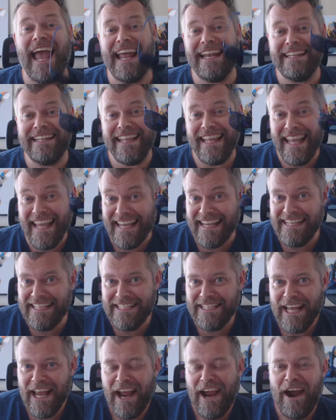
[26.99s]
And
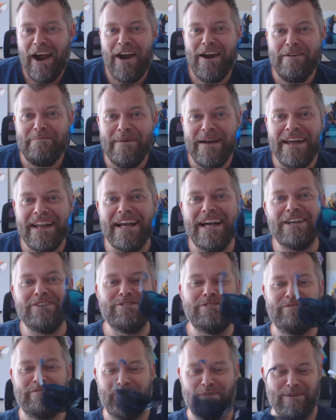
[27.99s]
these are about
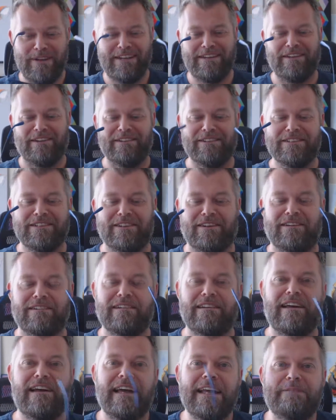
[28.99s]
$140
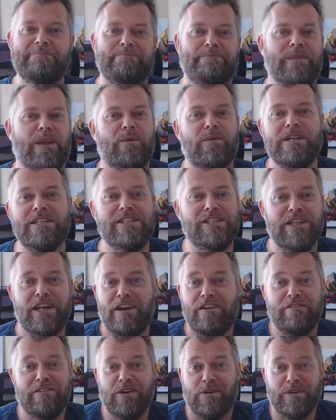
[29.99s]
online, which
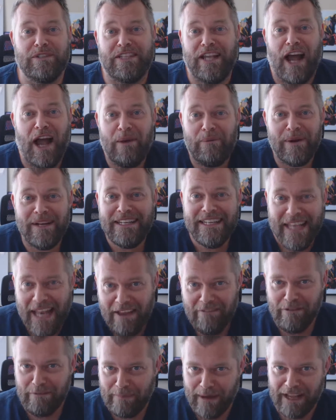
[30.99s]
of course I would
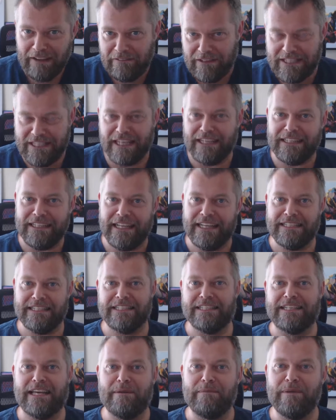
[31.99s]
never pay for
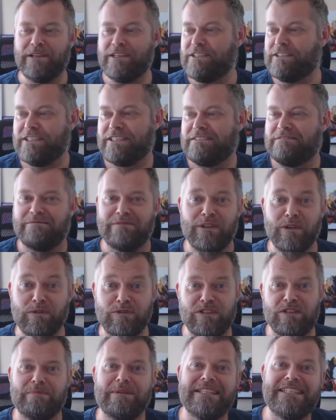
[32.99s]
sunglasses. Come on, you just
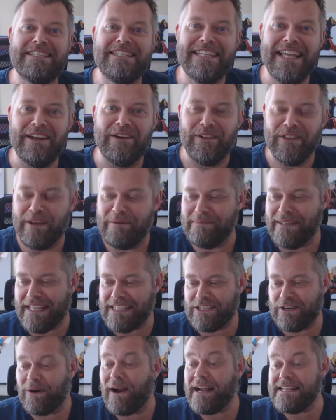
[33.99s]
lose them and sit on them.
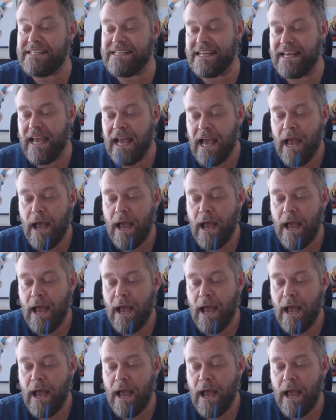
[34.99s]
That's crazy.